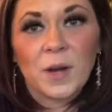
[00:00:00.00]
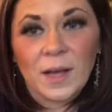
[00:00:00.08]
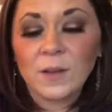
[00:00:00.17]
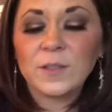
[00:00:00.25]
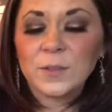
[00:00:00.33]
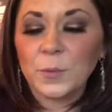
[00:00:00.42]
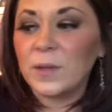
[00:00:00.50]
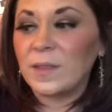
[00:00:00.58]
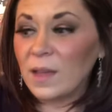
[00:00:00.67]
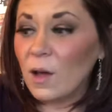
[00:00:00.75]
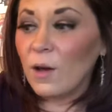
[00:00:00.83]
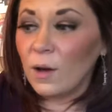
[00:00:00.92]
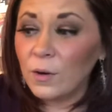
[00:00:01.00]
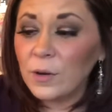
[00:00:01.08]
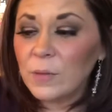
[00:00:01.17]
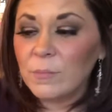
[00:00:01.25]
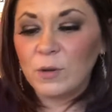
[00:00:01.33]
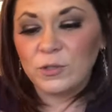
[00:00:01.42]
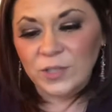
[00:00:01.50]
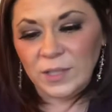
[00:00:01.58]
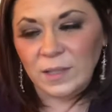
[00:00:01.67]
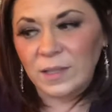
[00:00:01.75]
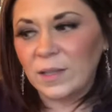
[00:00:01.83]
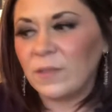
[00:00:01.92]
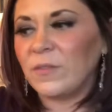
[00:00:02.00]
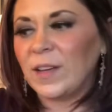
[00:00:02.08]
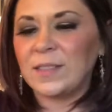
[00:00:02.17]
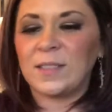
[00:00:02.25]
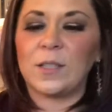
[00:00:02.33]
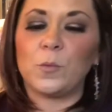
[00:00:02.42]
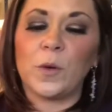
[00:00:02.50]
else where they are emotionally invested,